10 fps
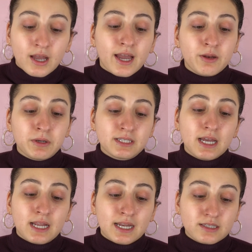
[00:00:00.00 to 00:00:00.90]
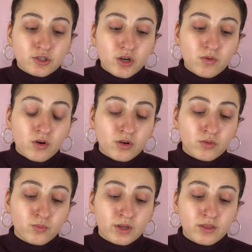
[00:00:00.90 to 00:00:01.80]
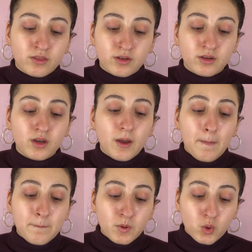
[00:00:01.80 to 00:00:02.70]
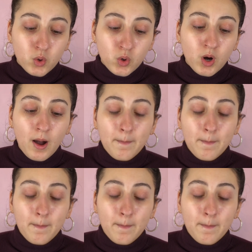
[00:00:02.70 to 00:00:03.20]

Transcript: Anyways, let's go on with the Pore